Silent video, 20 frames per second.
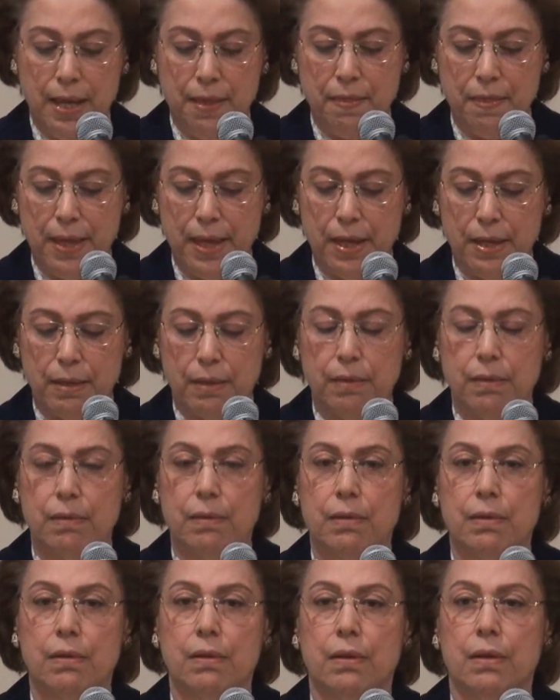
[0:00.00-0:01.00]
And
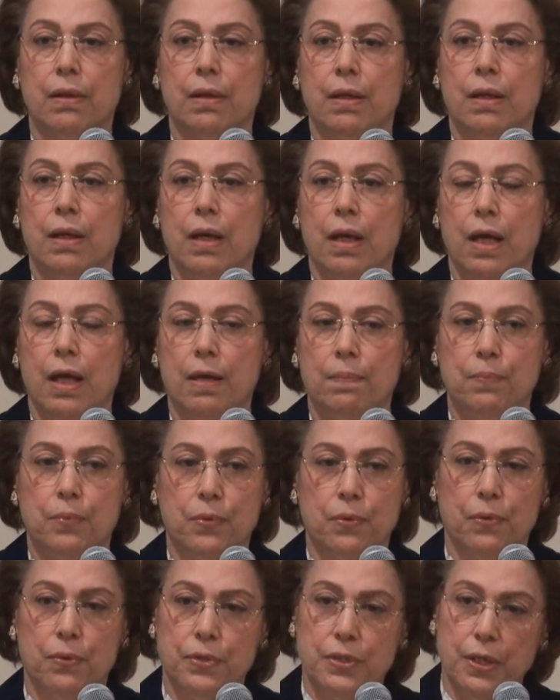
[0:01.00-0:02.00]
then I
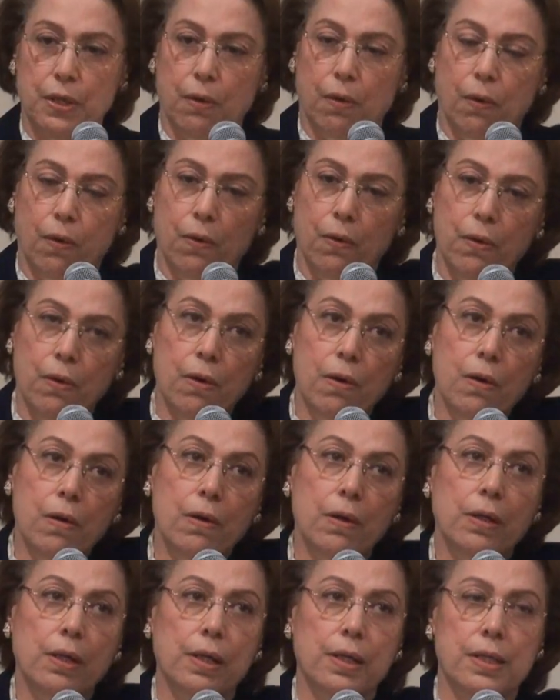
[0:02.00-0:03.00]
brought a
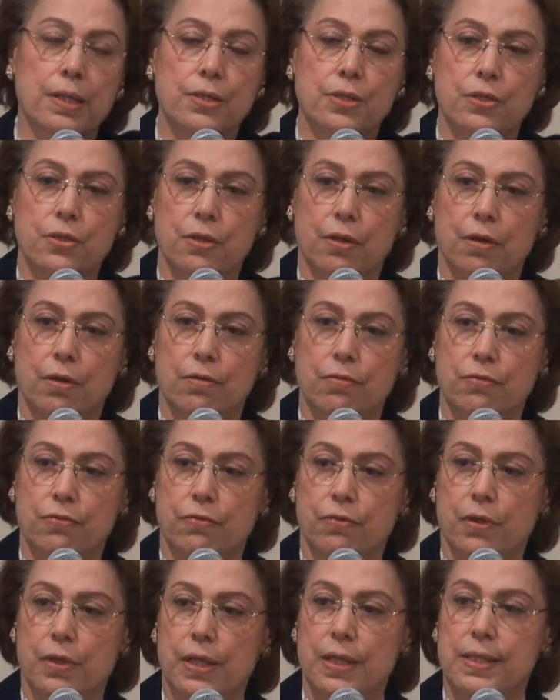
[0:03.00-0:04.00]
whole list
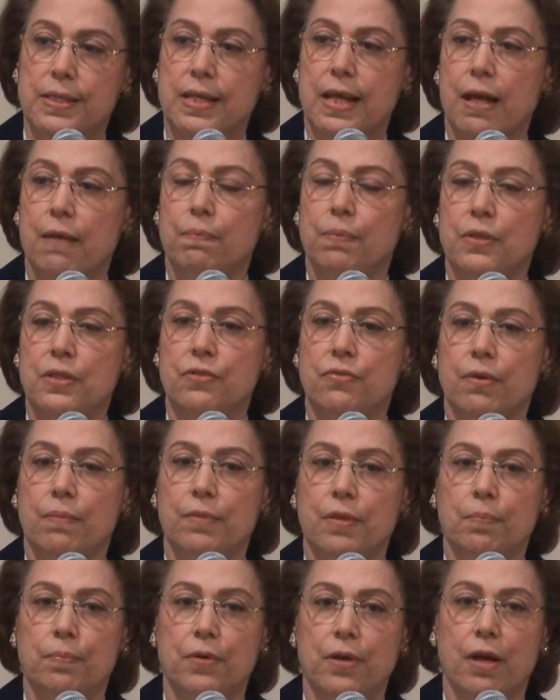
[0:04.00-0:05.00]
of examples
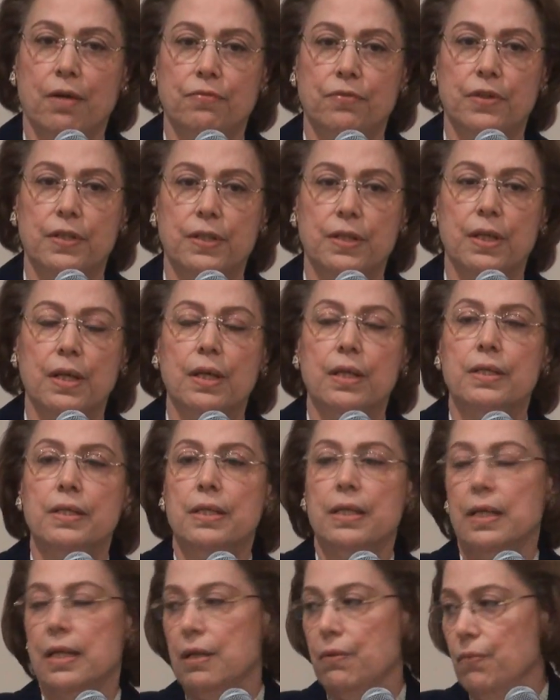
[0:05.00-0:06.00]
from the Prophet
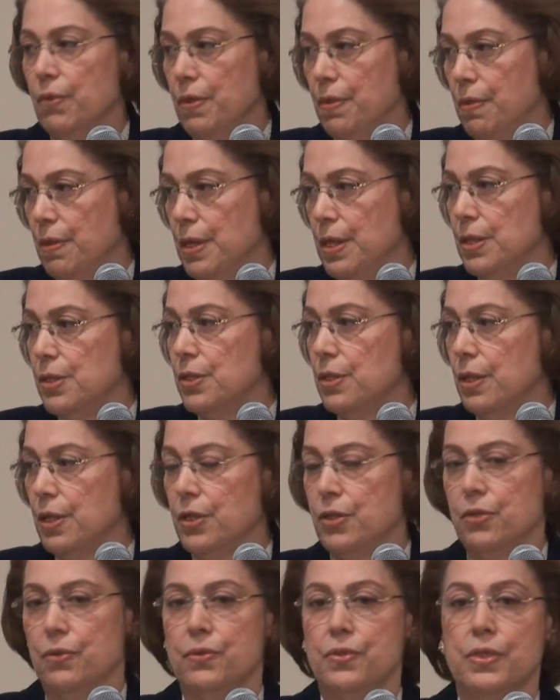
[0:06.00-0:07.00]
dealing with these
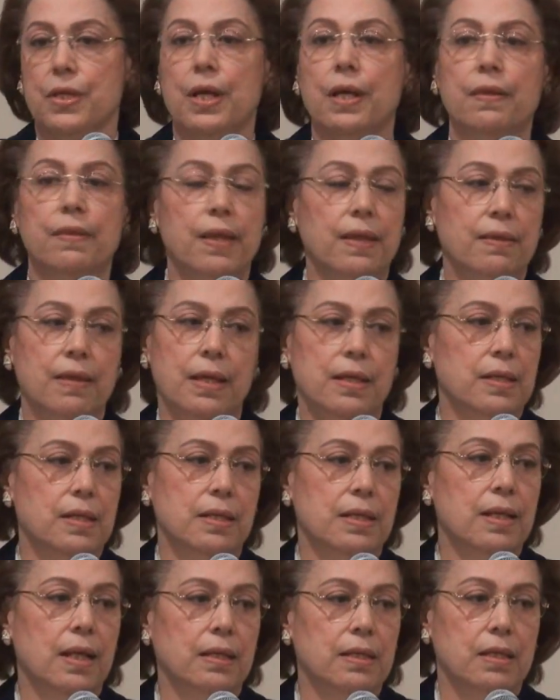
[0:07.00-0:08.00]
issues that they
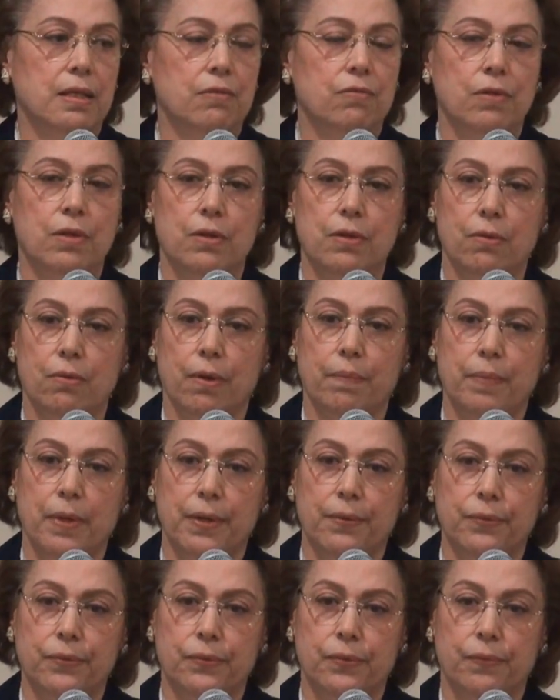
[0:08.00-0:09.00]
did not even know
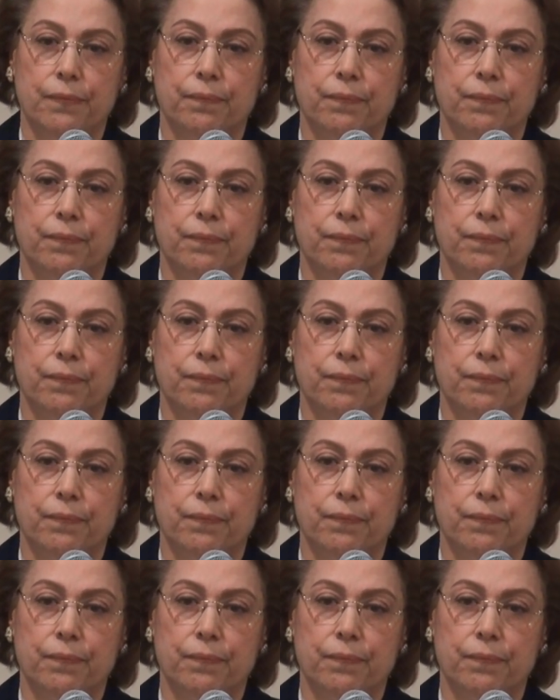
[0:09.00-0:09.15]
about.